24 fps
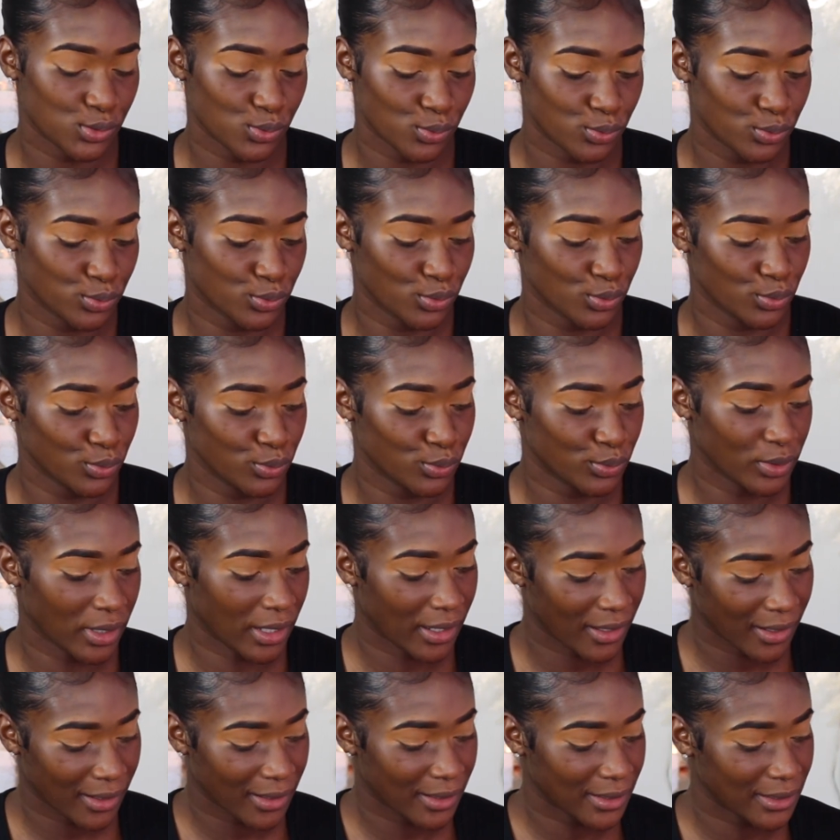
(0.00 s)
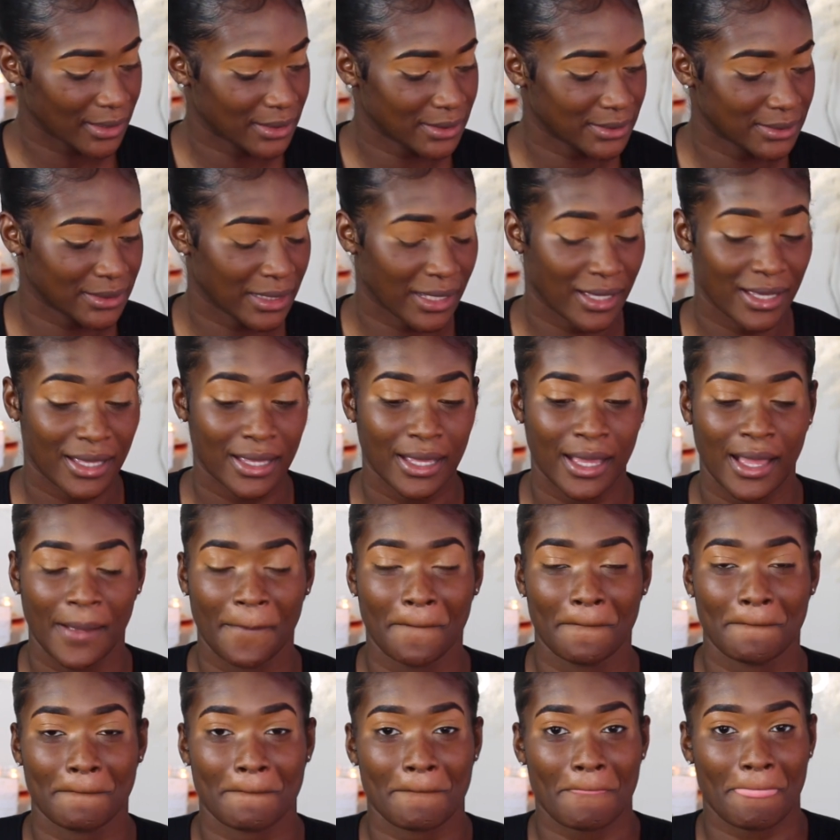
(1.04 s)
to you guys, like,
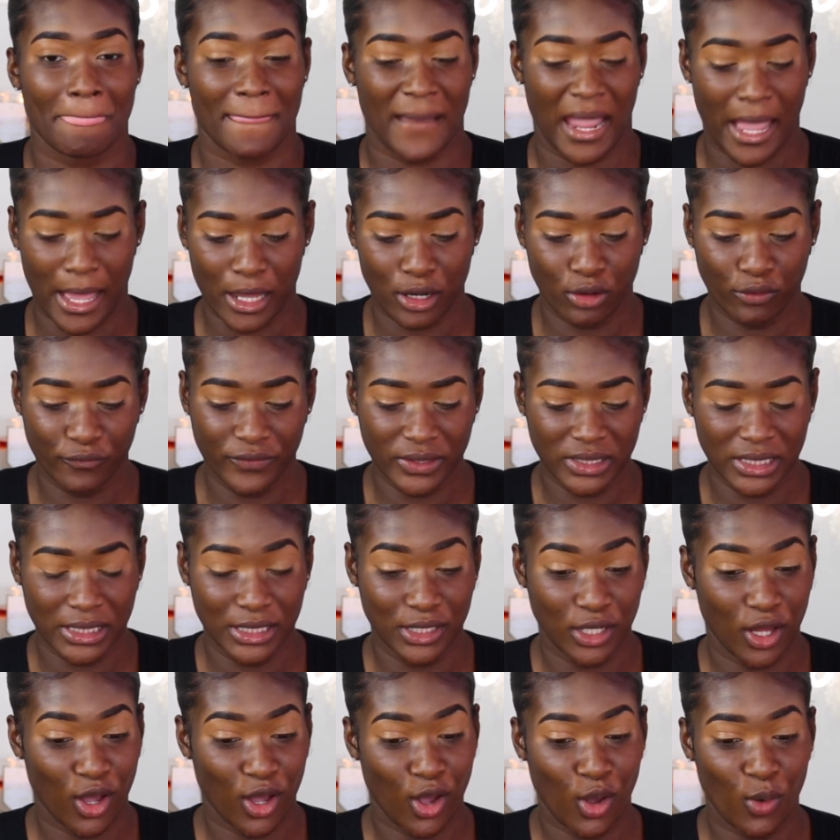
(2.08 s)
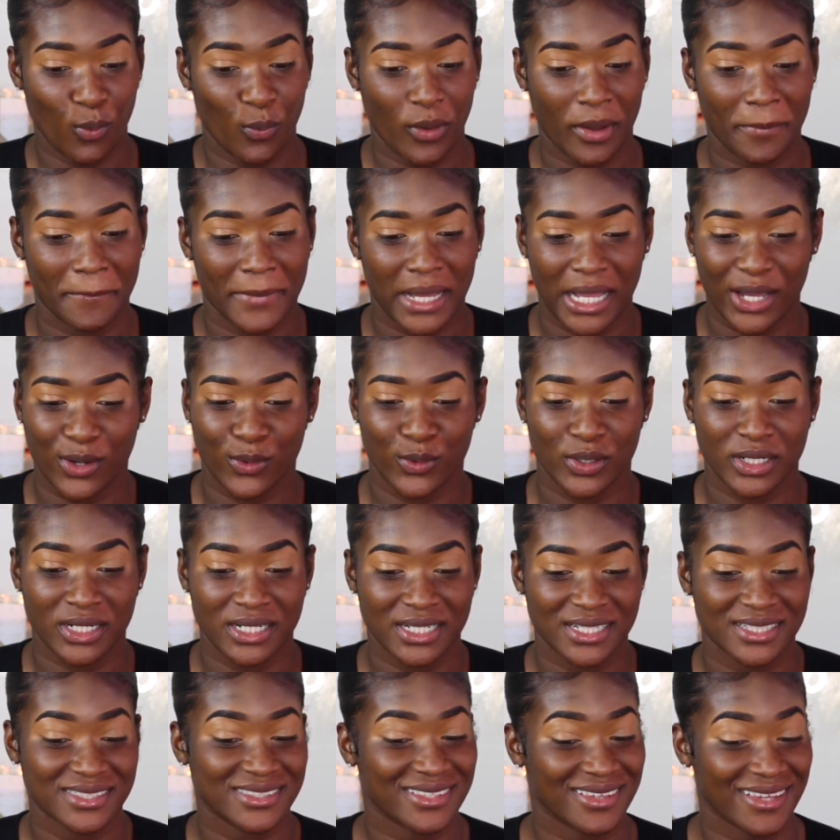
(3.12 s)
I don't really know what my
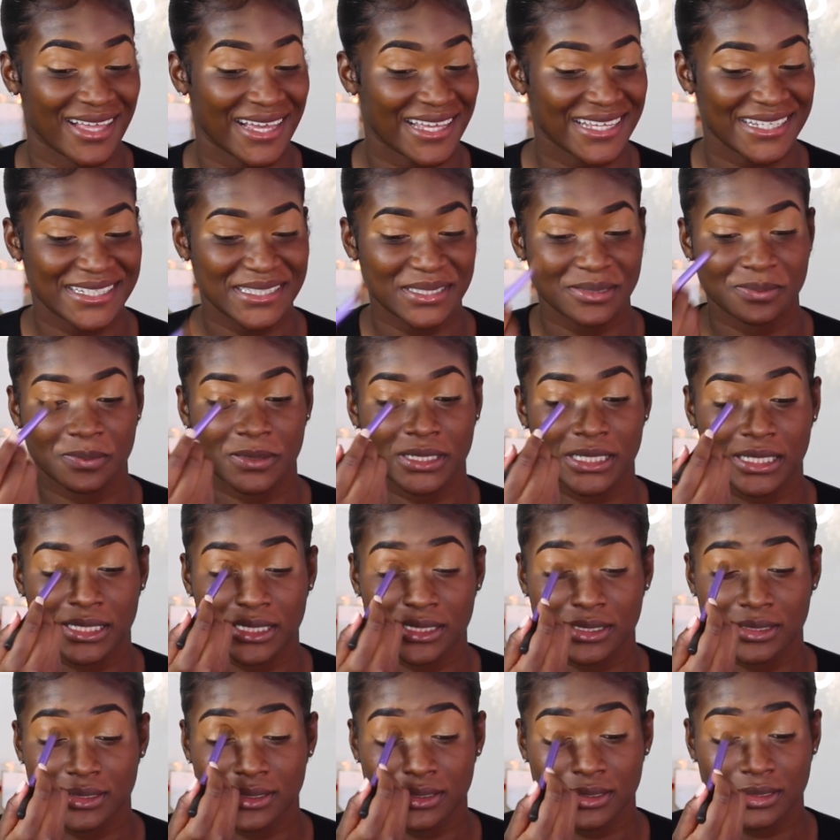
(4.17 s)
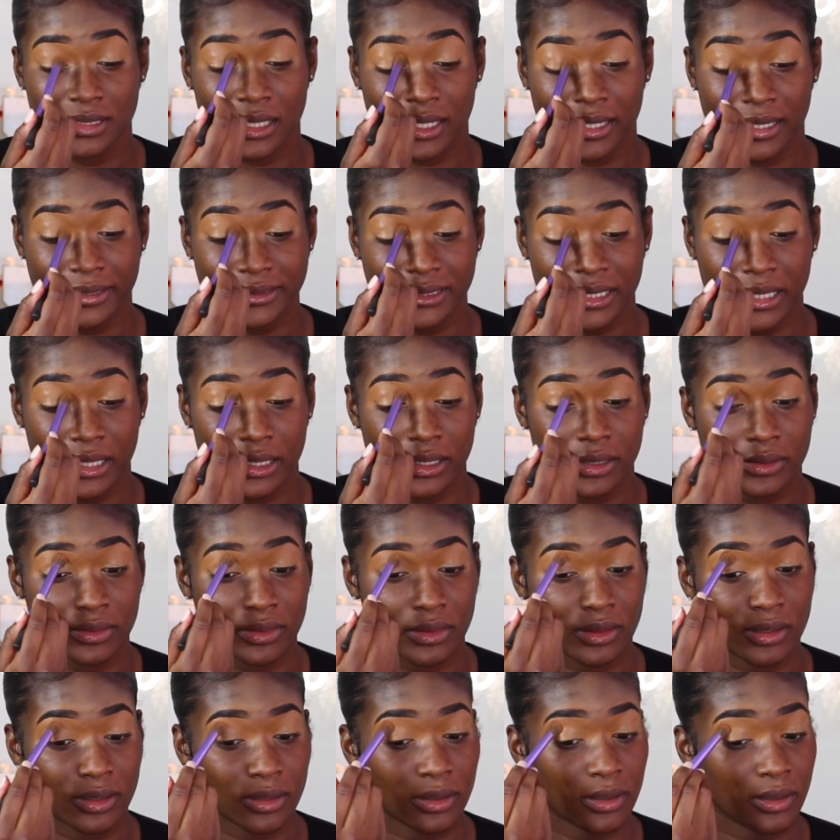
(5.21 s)
audience likes because, like I said,
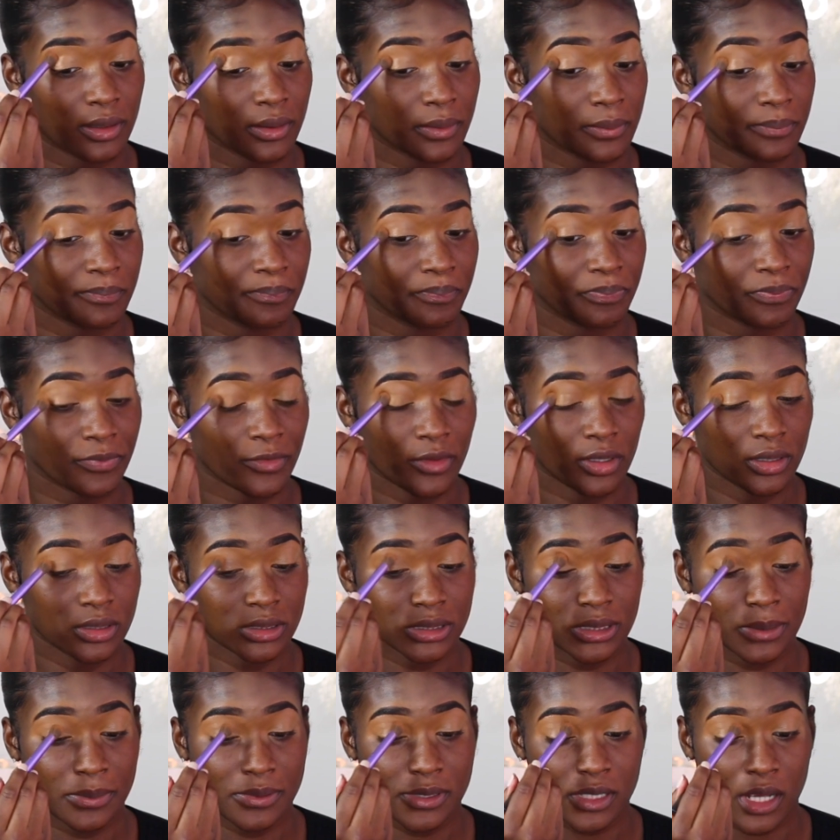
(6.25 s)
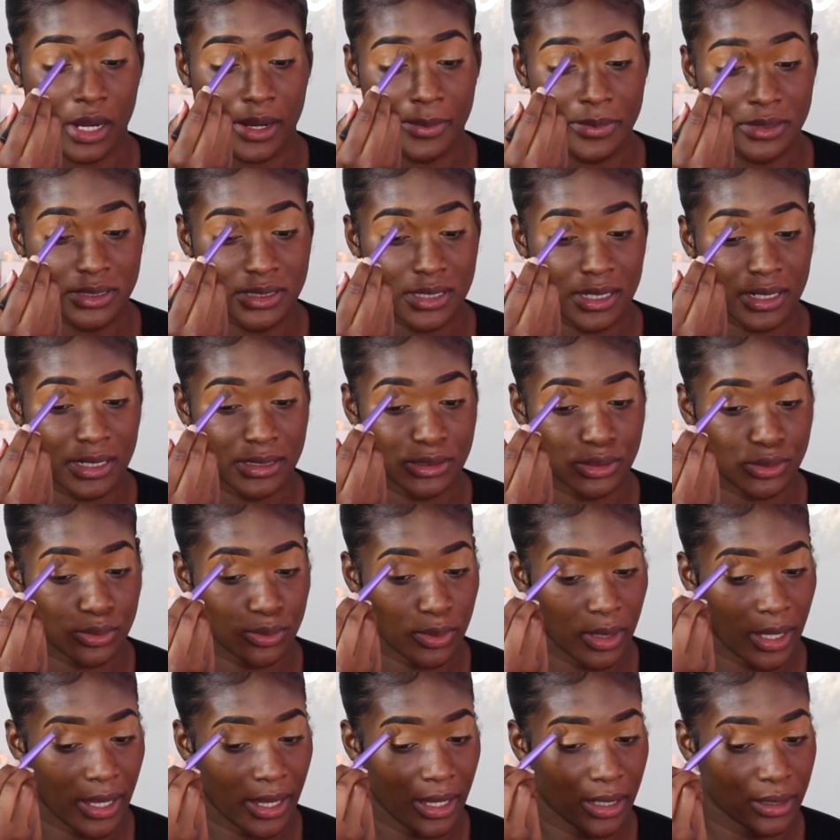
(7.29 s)
the subscribers that I do
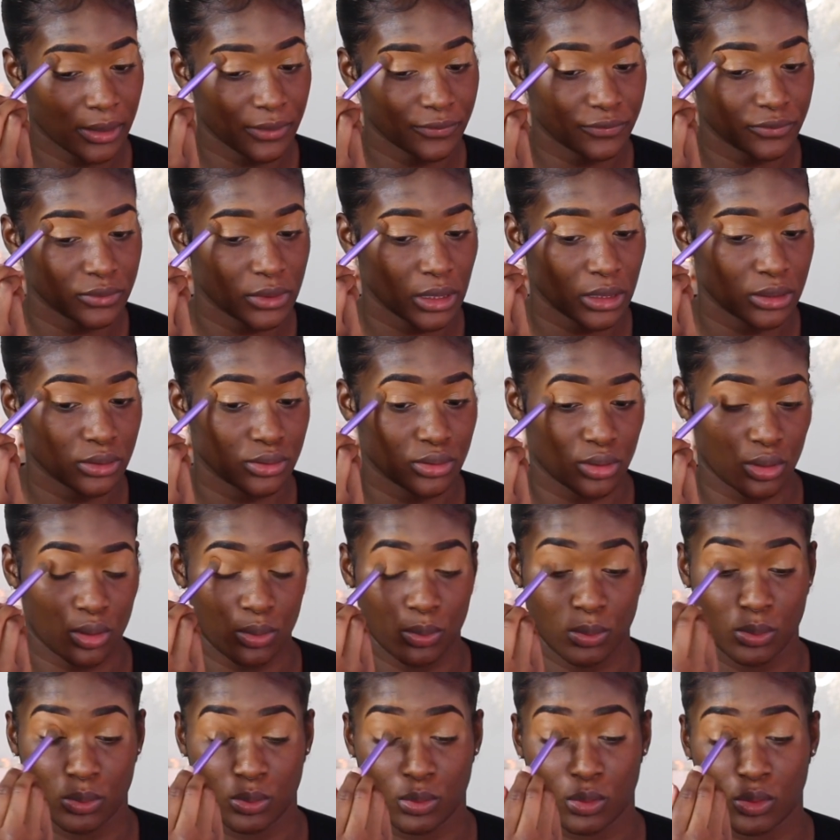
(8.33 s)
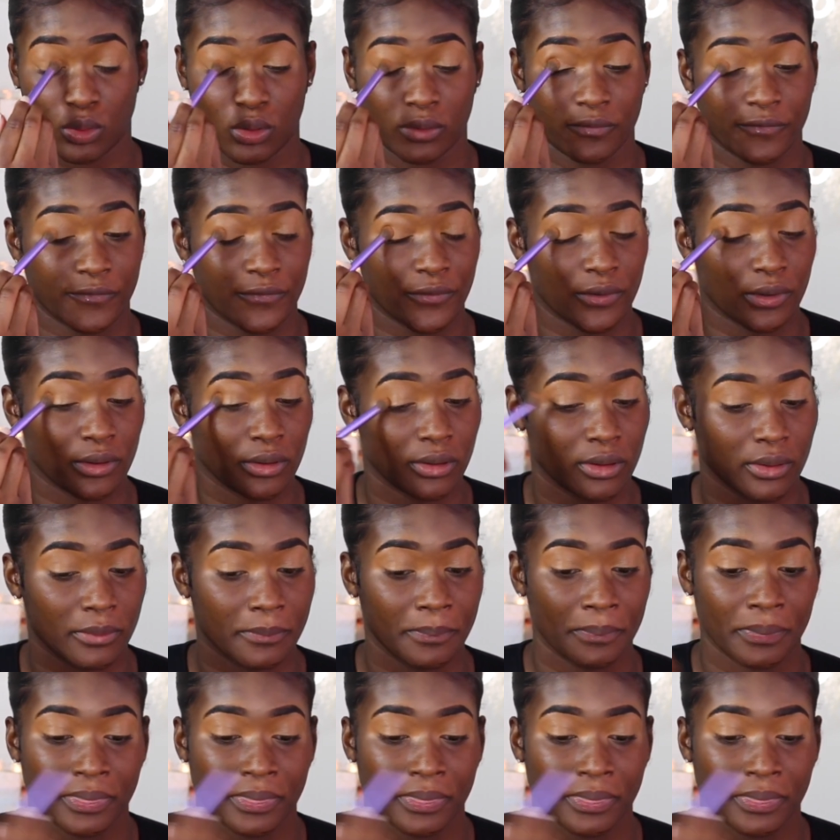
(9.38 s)
have, they don't offer,